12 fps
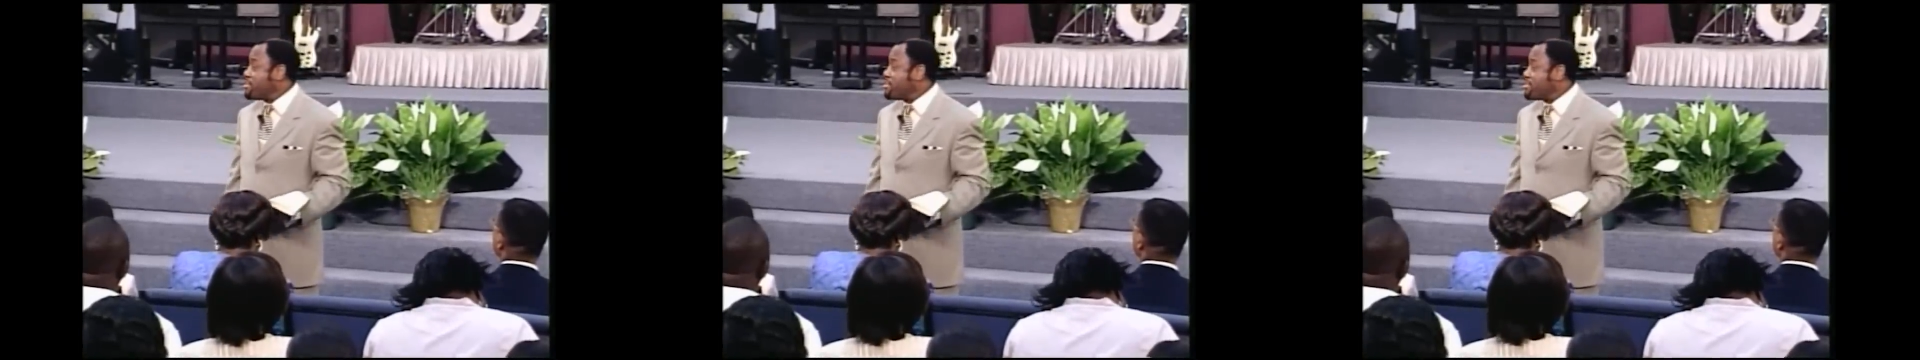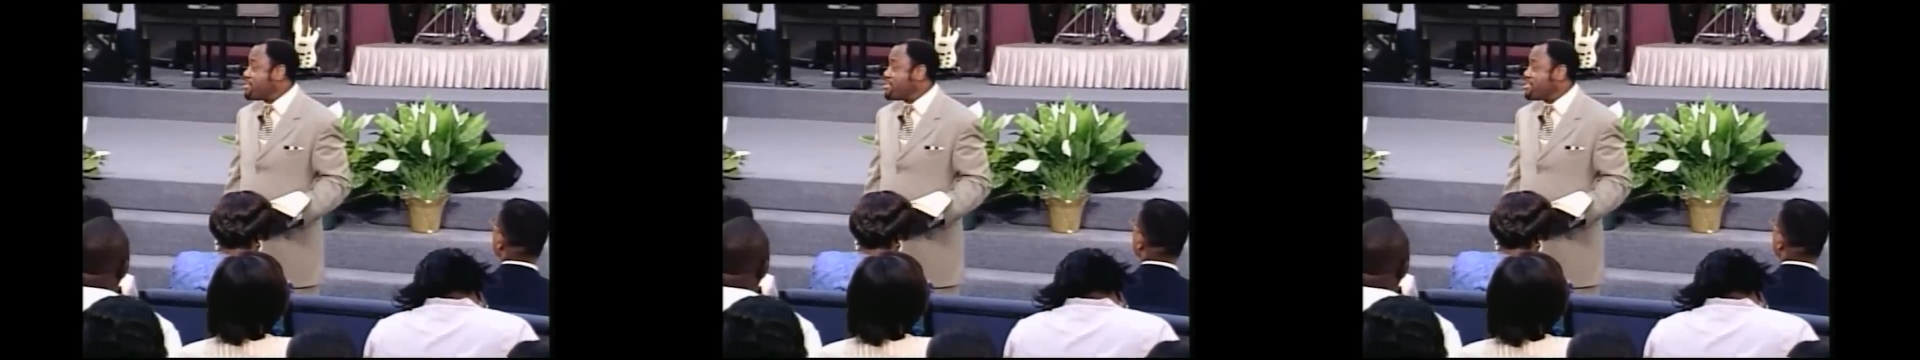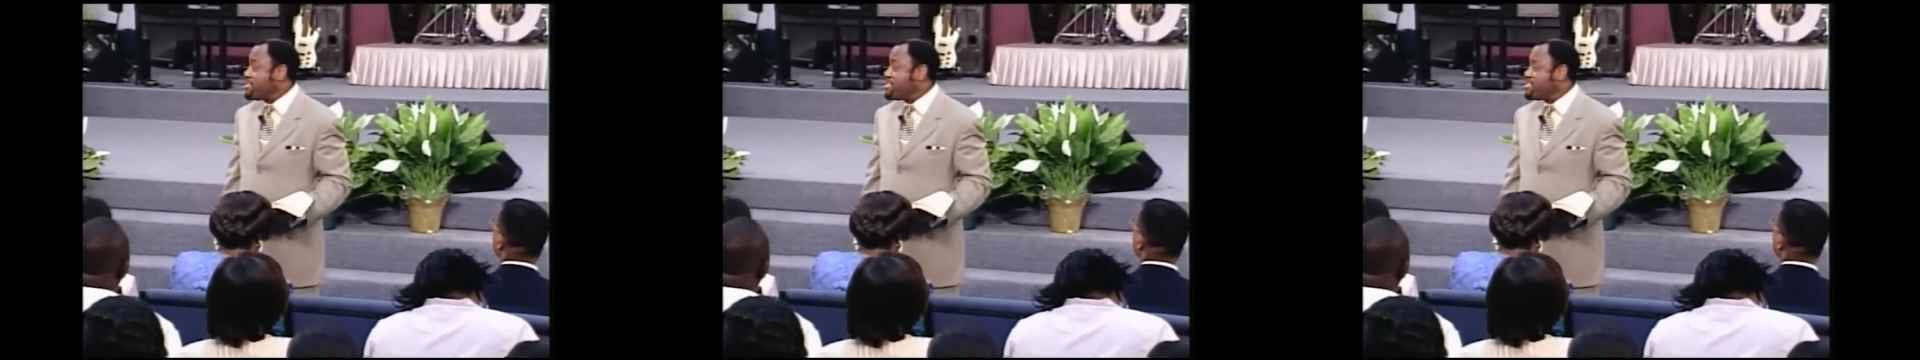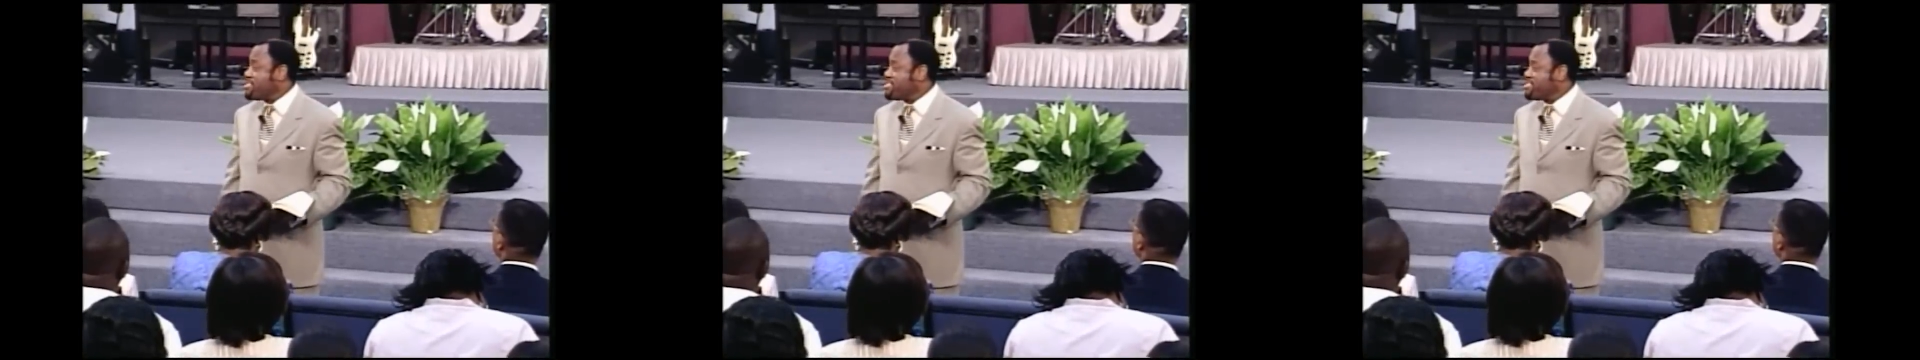
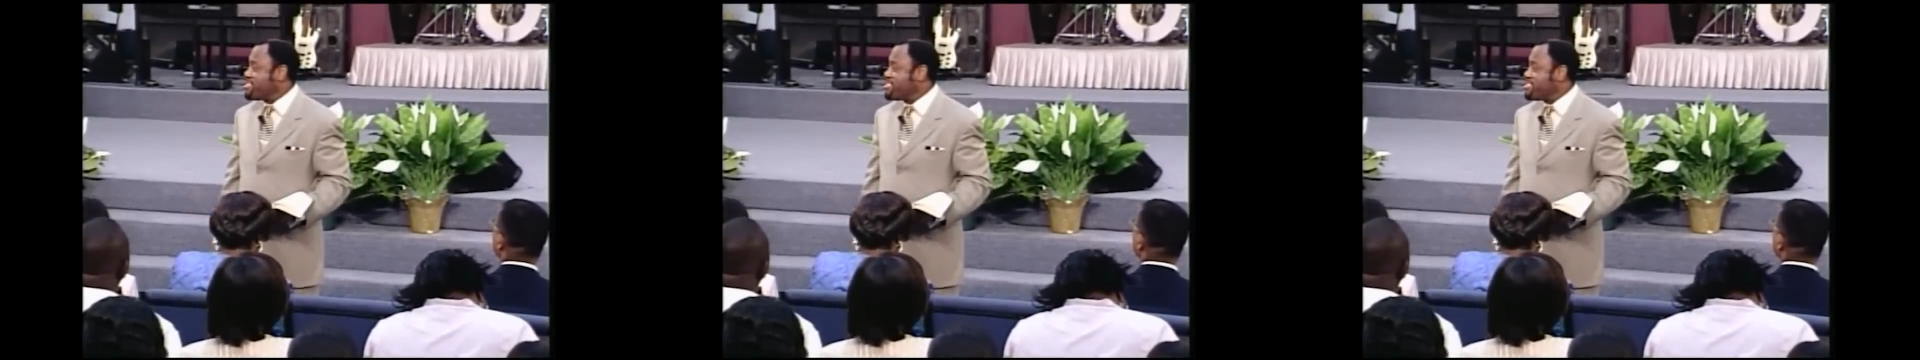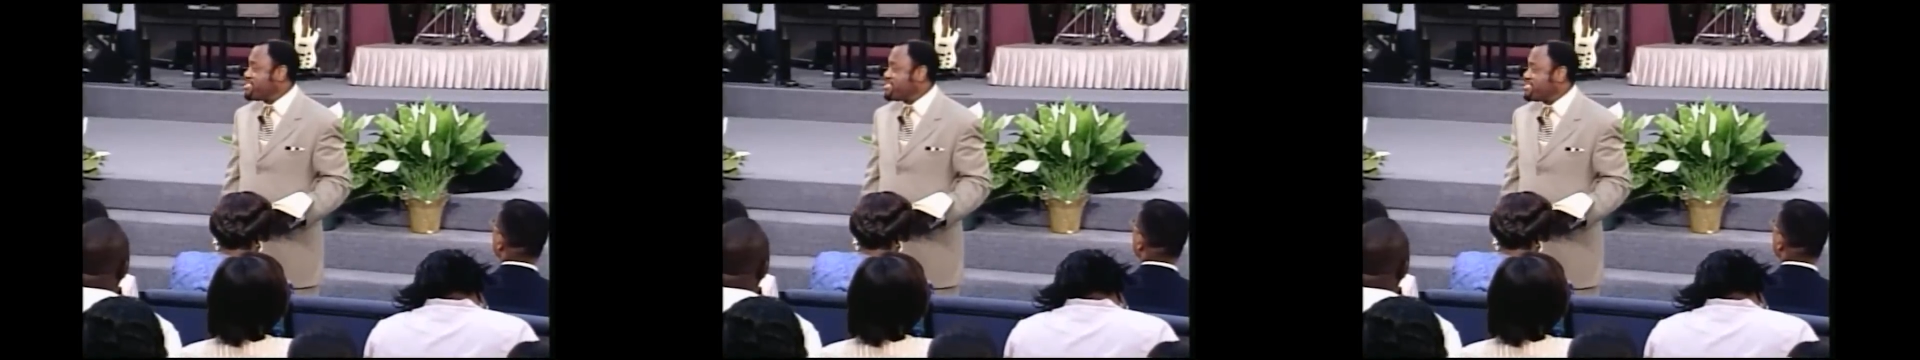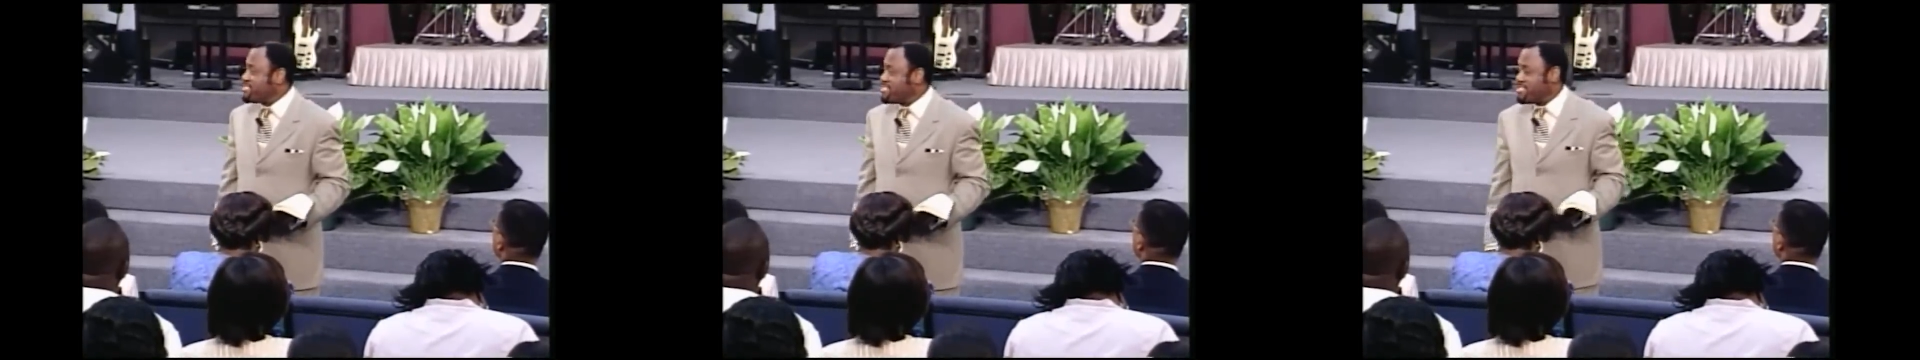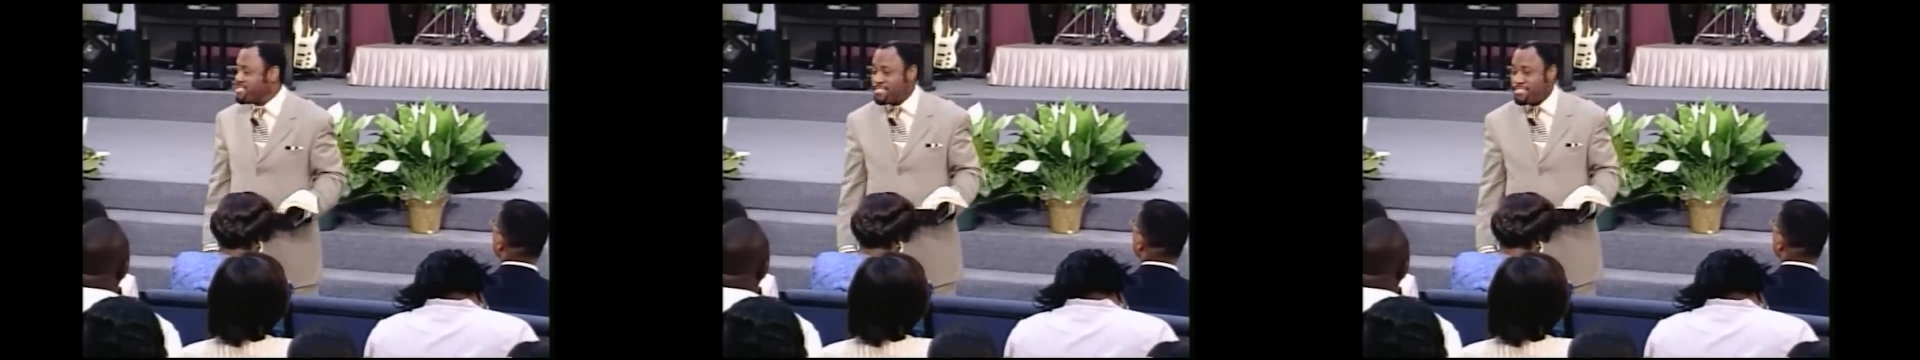
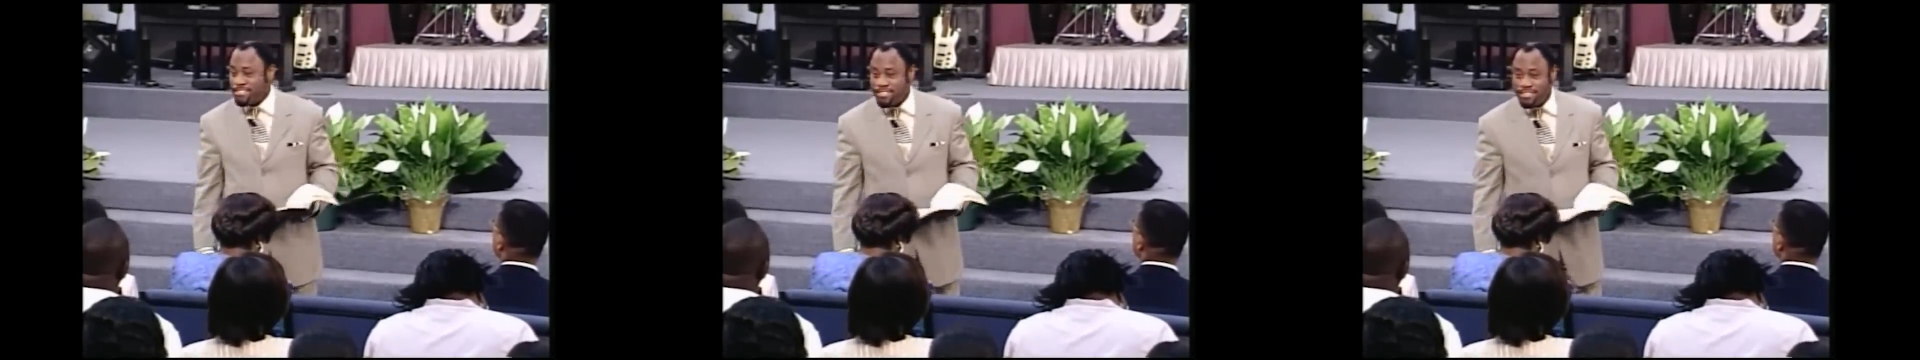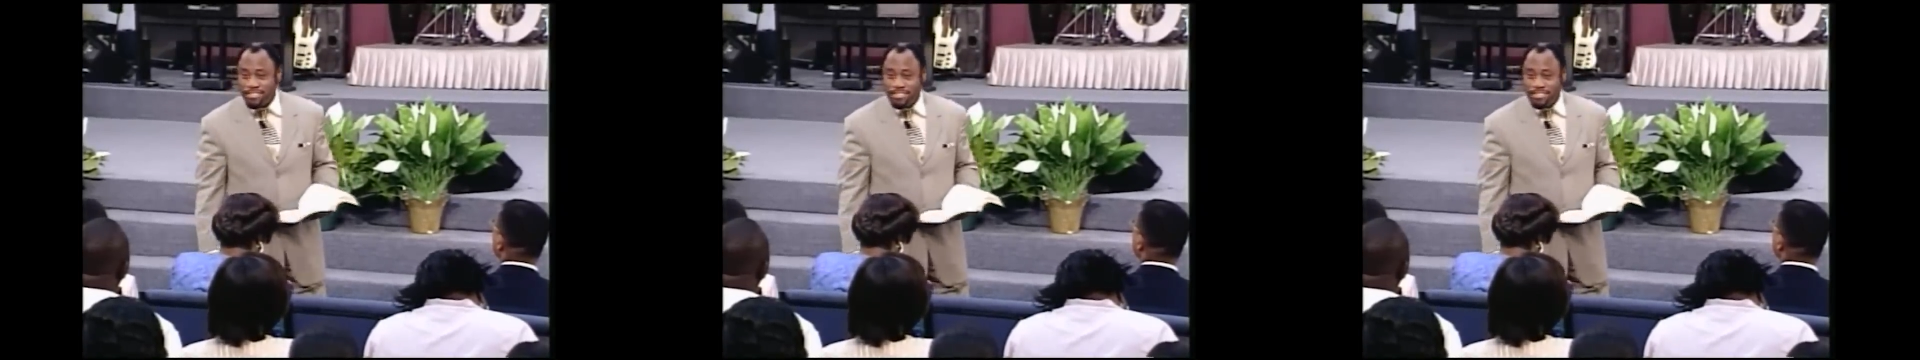(no one is talking)